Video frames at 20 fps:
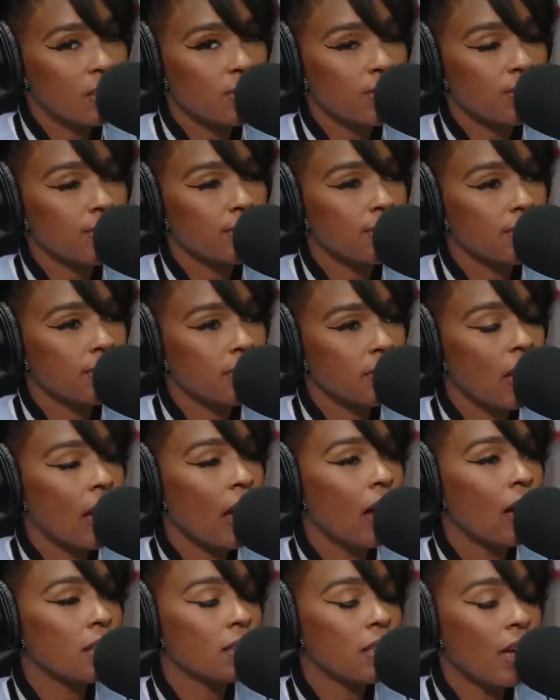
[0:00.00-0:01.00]
Yeah. Jesus
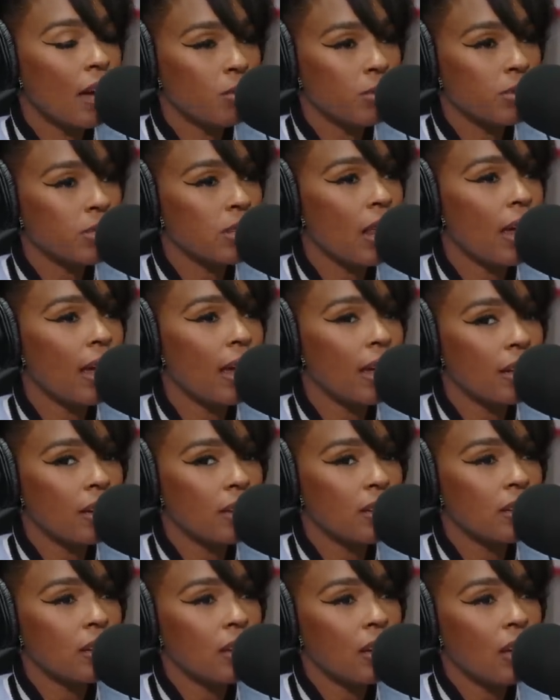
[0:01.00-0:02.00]
yeah, Christ. that was like
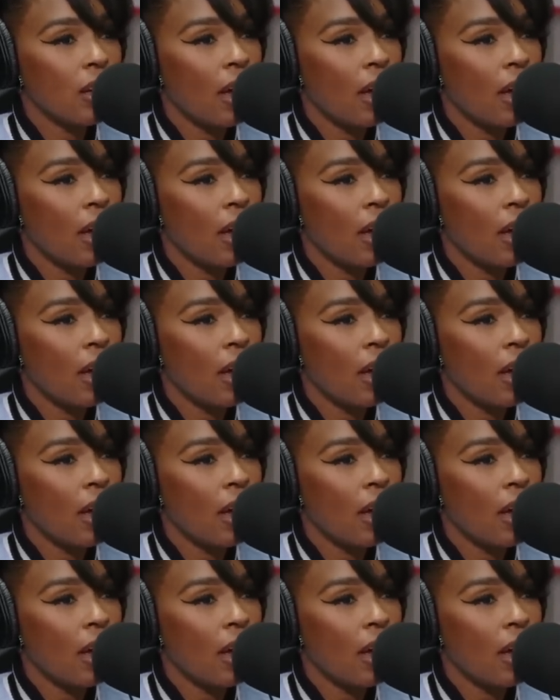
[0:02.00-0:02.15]
I, I